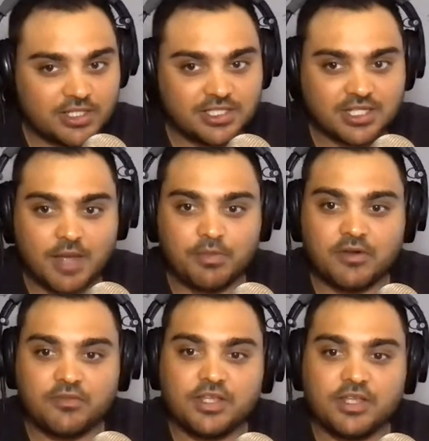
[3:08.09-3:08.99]
this is a
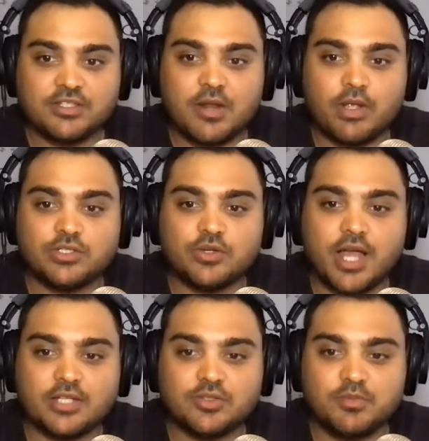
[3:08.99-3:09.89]
couple of things that I want you
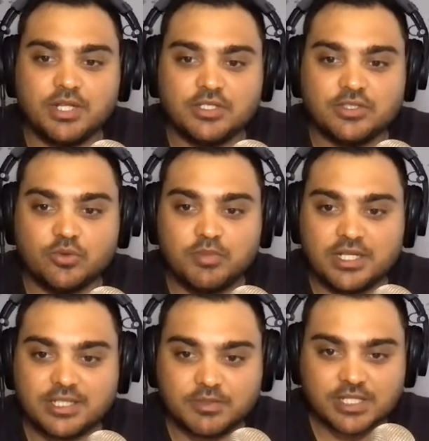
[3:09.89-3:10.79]
guys to please do.
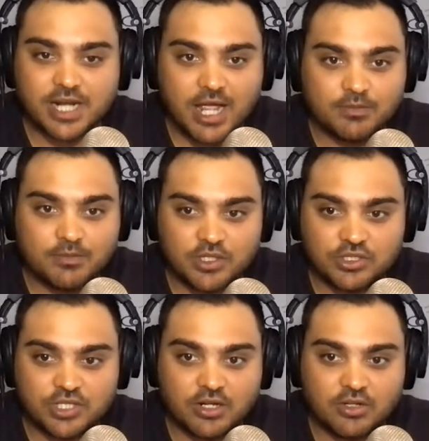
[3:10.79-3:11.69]
Please subscribe to this
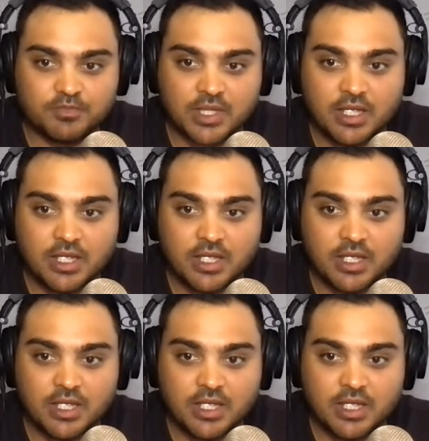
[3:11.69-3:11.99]
channel.